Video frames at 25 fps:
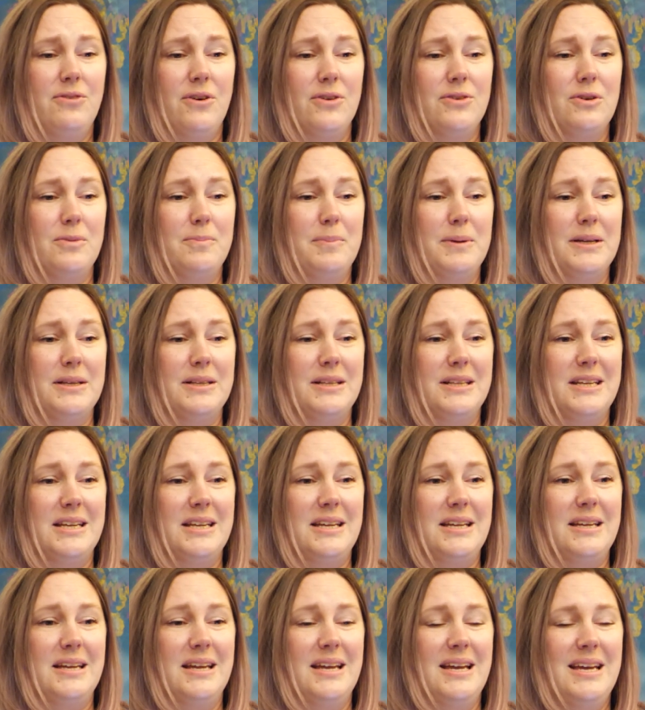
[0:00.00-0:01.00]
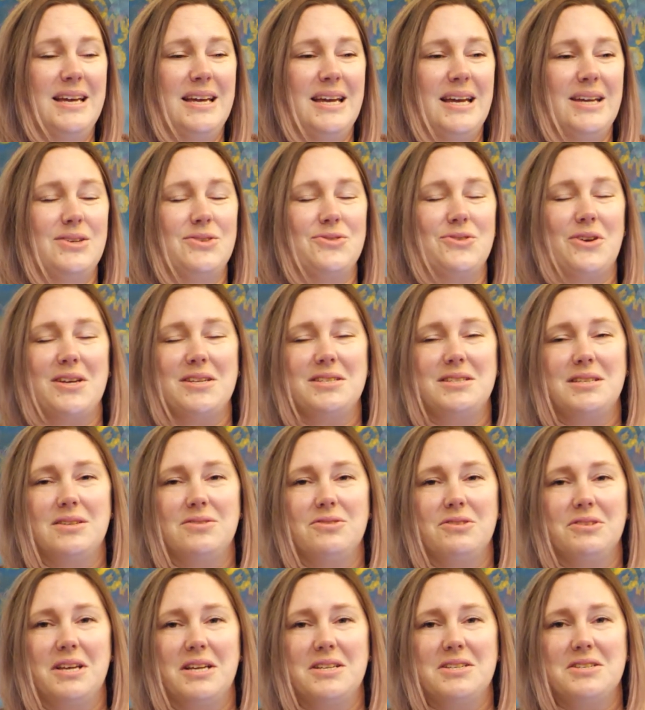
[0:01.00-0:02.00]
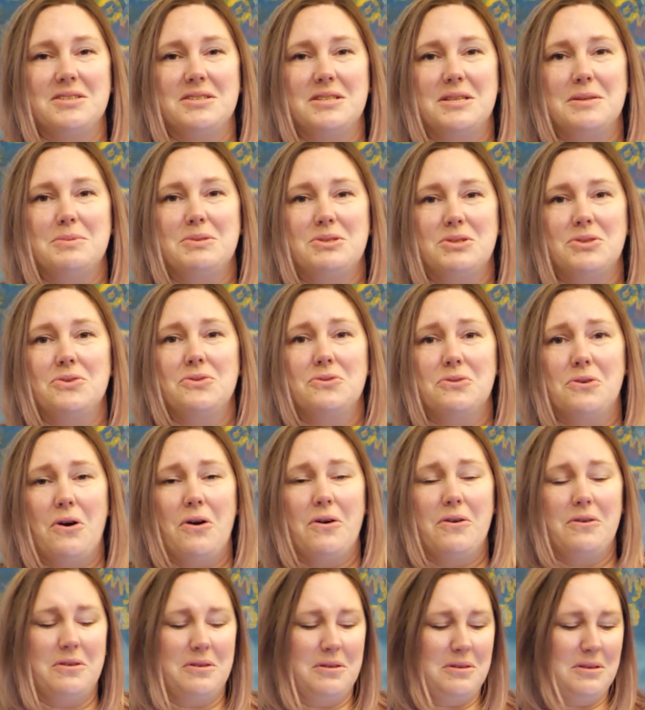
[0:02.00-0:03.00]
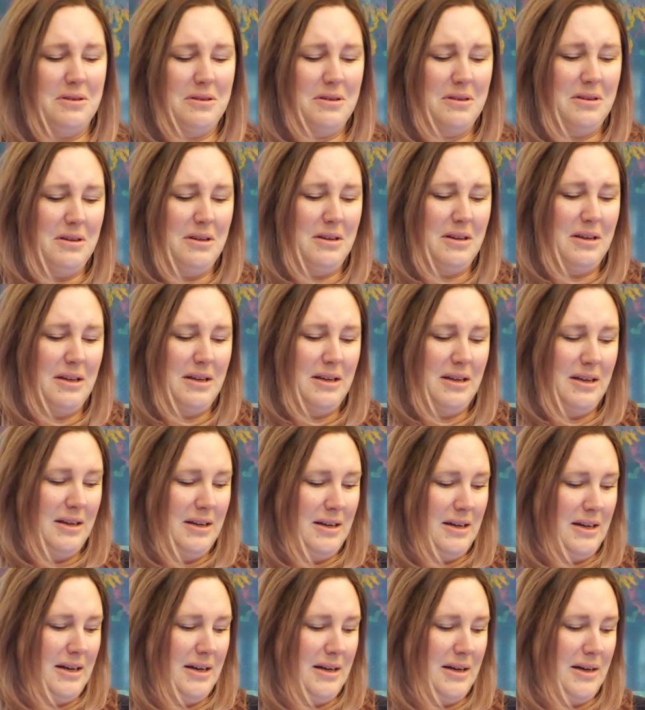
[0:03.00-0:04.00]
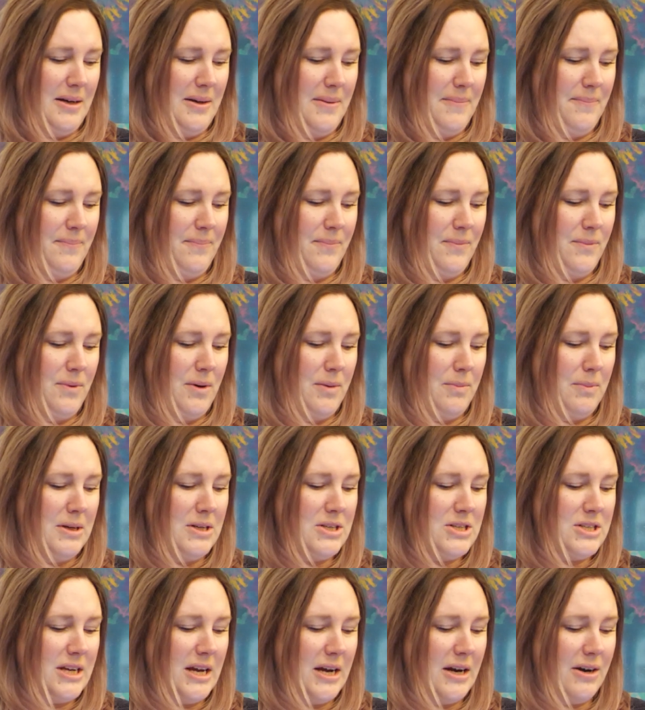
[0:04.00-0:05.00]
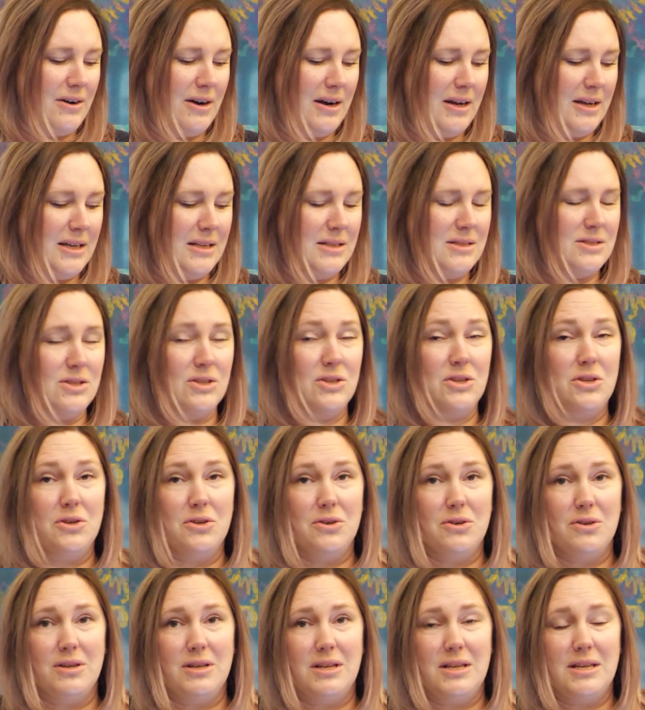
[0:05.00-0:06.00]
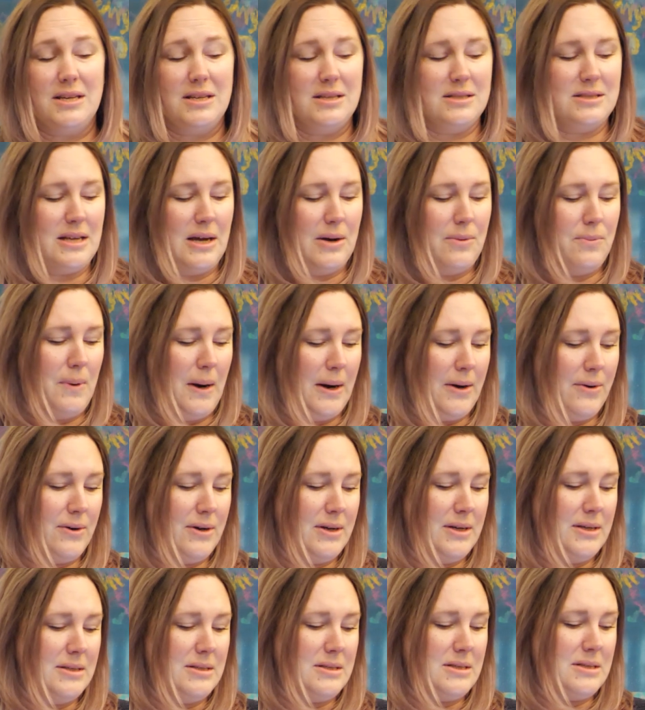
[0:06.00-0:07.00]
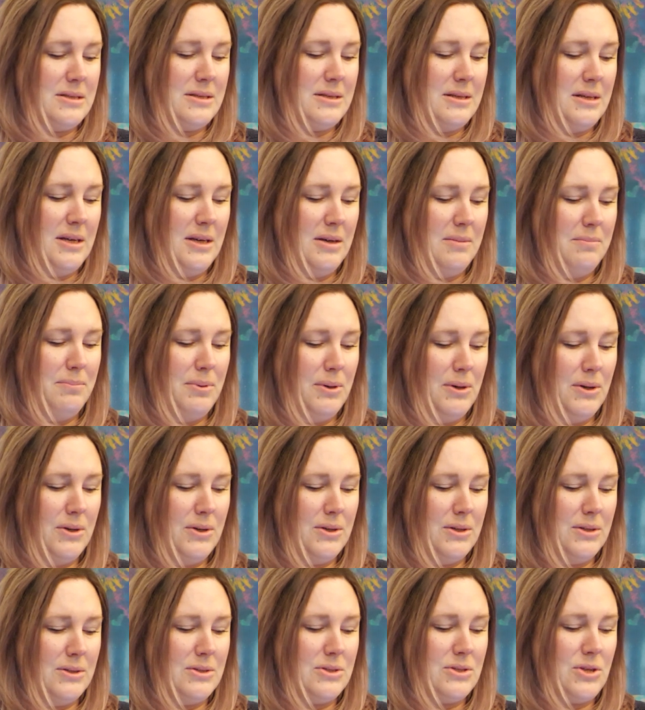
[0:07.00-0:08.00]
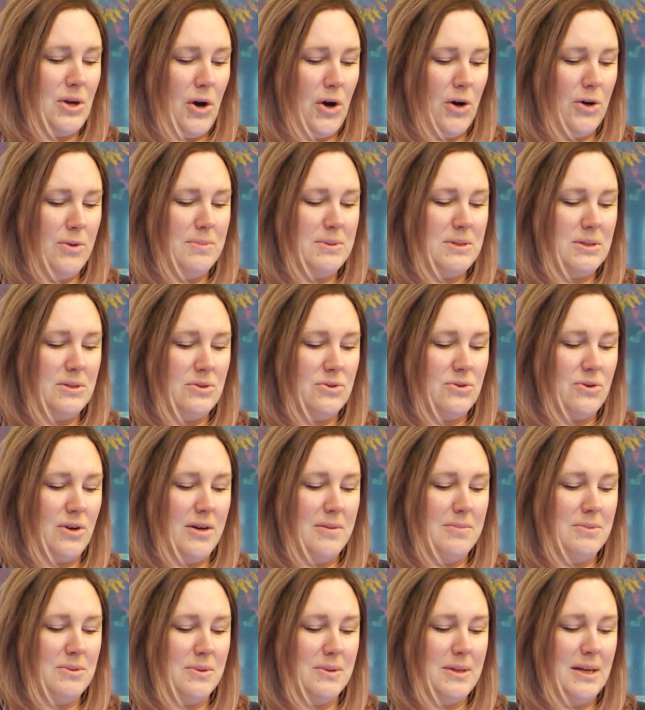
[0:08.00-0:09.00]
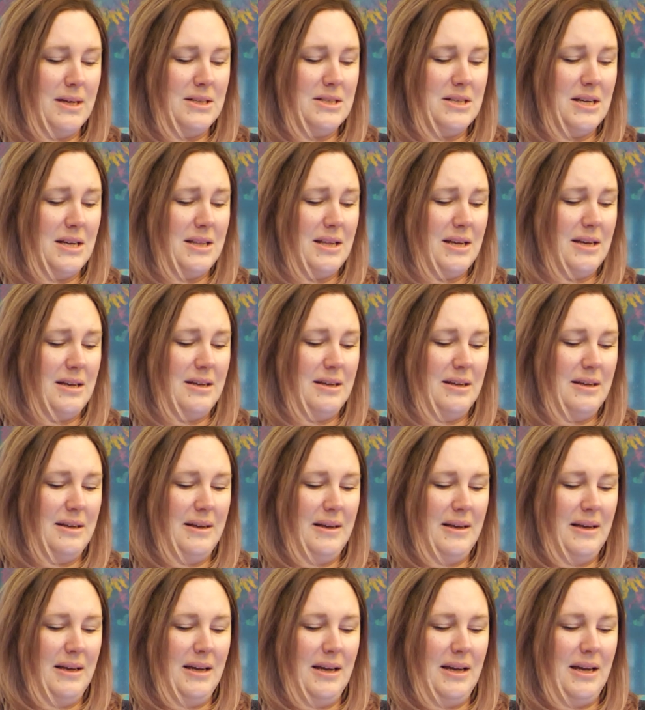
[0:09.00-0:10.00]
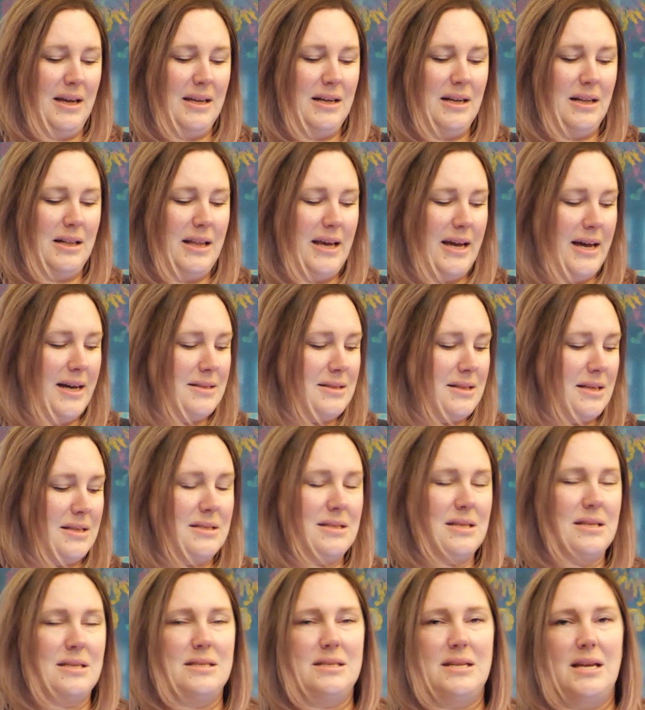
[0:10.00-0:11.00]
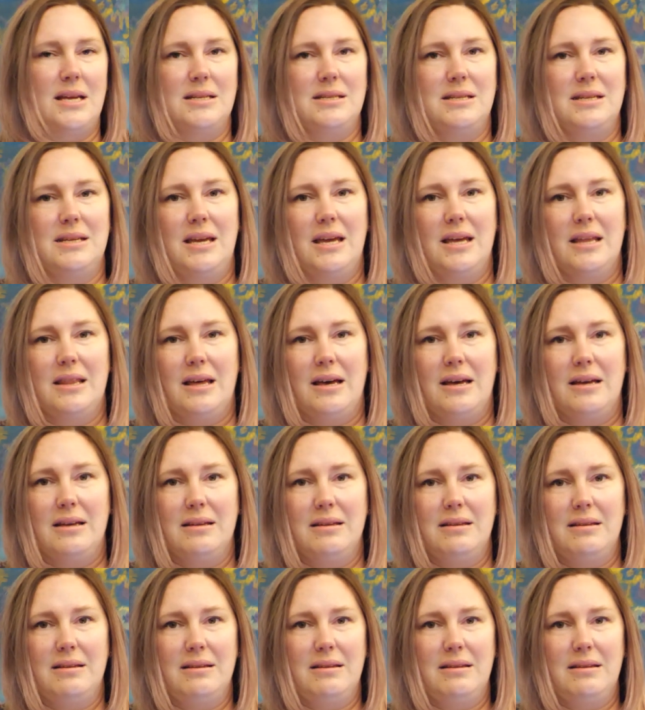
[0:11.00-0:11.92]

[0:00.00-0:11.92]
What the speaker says: vulnerability and trust in relationships to grow. When we share our insecurities, our worries, burdens, hopes and dreams with each other, it allows us to stand together